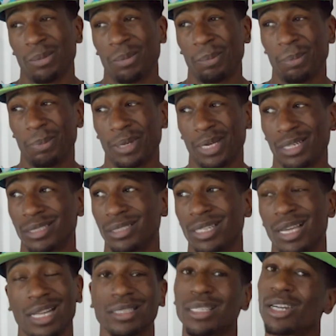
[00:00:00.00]
but it's
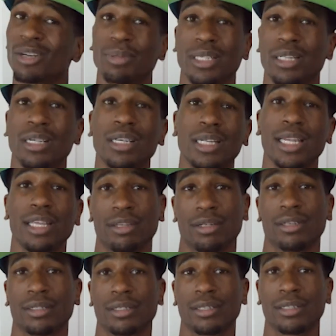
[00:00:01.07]
not terribly good either.